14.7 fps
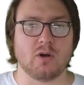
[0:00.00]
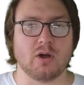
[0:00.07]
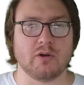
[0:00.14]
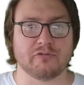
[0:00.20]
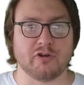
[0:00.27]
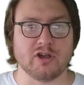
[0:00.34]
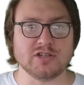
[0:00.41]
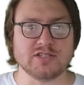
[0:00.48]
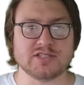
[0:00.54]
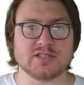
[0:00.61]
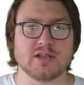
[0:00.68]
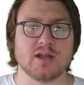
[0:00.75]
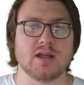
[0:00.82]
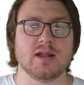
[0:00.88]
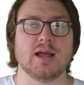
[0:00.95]
First,
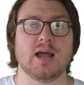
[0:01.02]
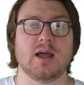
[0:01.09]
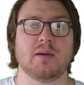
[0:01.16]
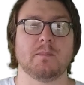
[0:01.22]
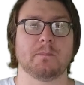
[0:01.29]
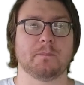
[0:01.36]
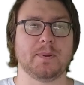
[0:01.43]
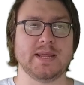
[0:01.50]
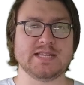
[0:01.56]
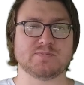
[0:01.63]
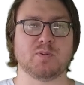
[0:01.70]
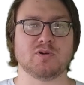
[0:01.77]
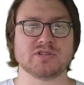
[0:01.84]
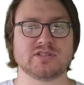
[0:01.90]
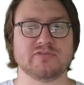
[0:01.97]
please
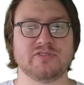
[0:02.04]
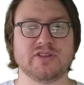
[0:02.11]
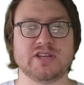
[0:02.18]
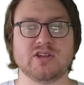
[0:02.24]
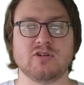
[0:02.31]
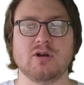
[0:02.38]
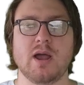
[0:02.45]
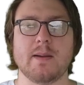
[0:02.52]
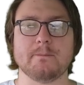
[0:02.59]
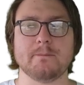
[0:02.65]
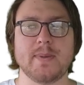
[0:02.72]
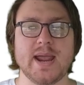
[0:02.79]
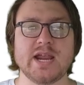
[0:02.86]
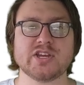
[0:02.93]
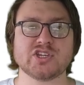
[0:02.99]
pause the video.
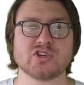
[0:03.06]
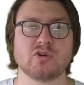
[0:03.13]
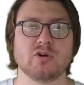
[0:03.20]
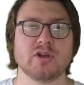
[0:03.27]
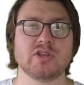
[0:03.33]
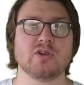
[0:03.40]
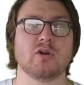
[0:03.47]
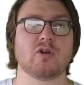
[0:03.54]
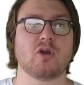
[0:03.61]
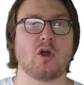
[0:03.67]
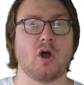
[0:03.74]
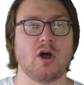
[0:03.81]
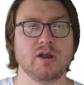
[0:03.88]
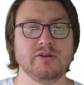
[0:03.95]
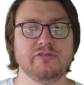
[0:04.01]
Make sure you're
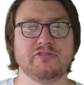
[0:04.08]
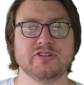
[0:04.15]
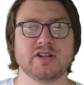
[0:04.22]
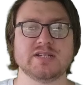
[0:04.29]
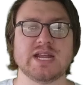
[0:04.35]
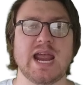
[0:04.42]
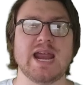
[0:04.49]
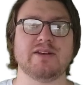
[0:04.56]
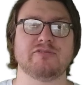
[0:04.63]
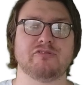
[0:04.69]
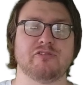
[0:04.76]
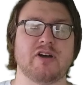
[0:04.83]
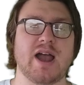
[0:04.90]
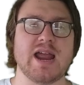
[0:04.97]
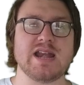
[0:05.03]
confident in
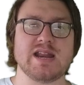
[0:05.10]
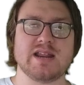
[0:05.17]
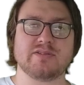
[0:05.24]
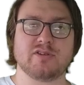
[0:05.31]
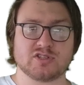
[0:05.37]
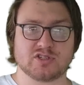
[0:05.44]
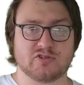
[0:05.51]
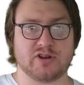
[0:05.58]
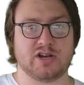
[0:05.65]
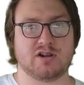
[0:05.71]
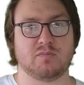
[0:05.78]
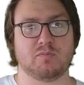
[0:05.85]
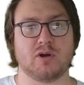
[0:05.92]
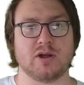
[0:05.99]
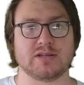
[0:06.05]
finding those critical
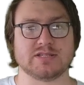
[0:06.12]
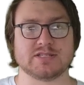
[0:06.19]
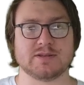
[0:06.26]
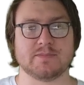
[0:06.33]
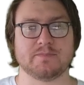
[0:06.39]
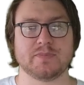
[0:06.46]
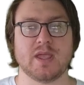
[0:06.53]
points.